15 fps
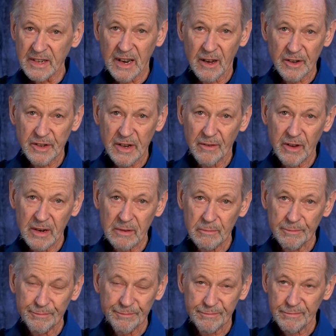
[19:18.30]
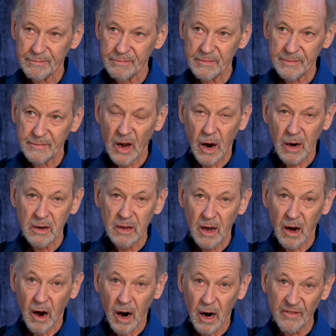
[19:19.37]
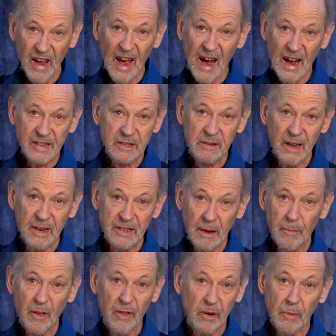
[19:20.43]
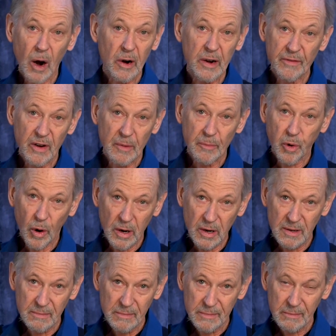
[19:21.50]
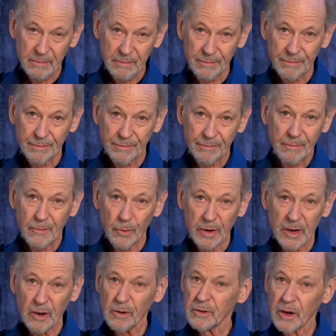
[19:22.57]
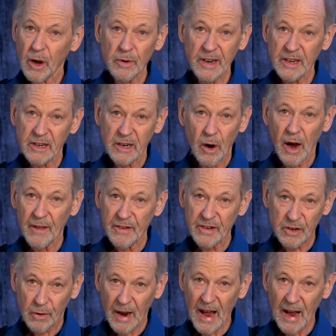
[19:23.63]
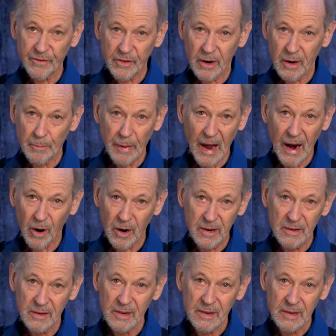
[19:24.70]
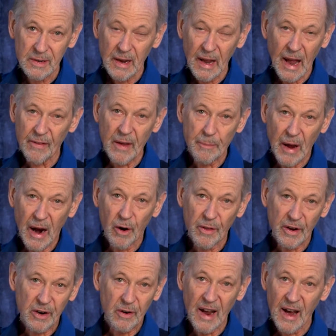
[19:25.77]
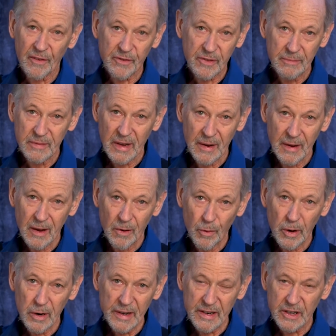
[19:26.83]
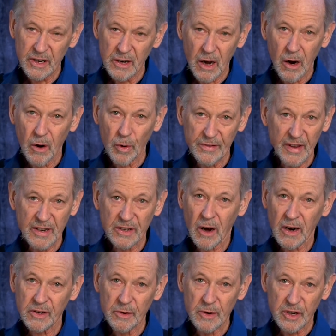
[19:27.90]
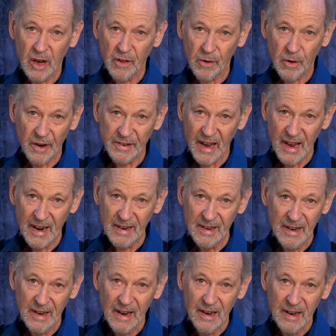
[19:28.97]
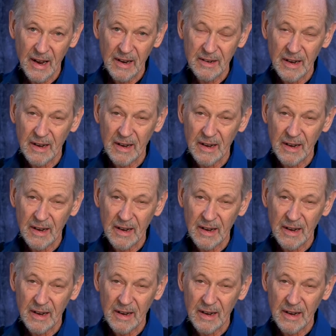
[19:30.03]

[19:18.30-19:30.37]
And the details of it are vast, and some of them aren't even important. We don't need to know how these crafts are empowered, how they power their craft. We don't need to know what they talk to each other all day.